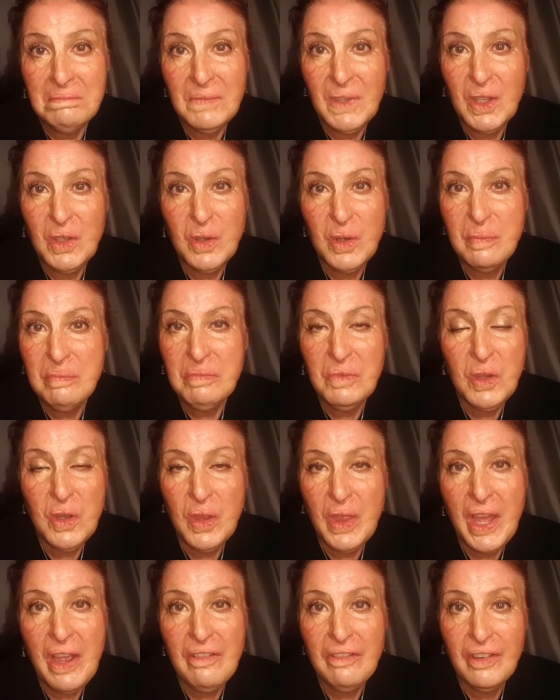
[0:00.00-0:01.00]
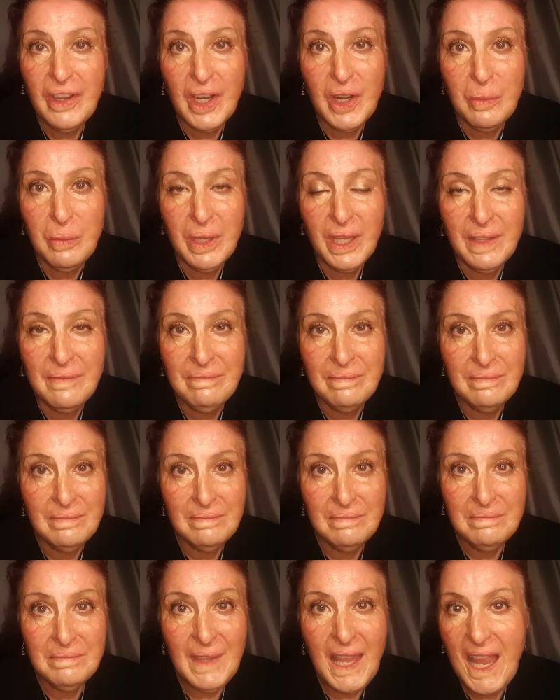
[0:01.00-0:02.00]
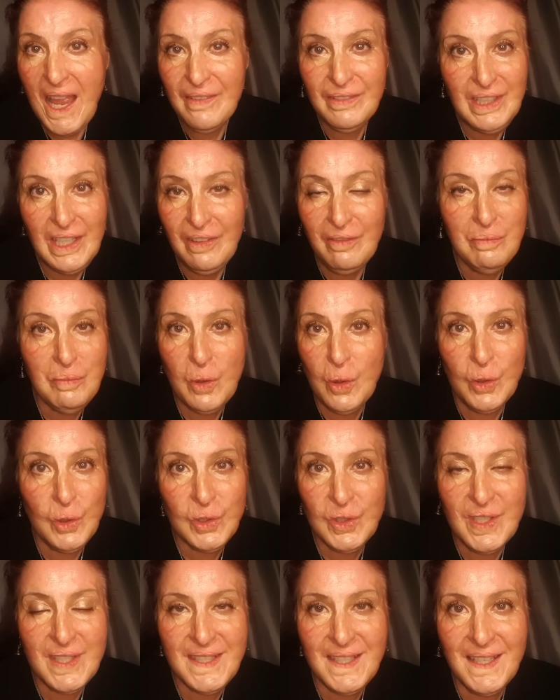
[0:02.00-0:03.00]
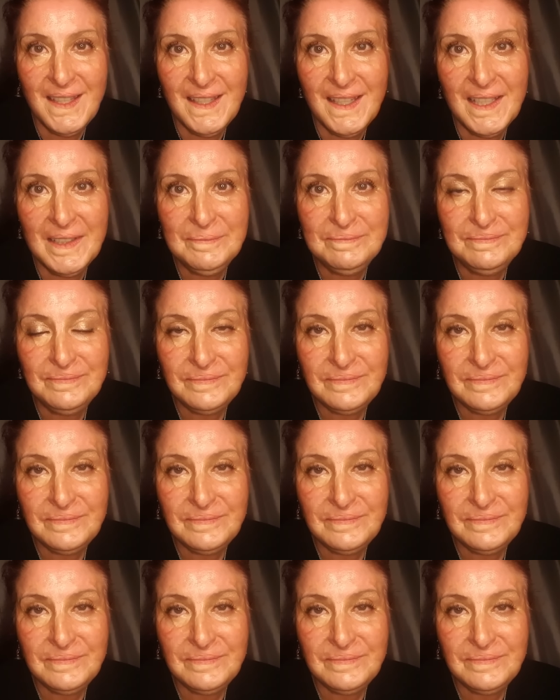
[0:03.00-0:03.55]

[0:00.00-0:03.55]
not that far away, haven't even bothered to say that.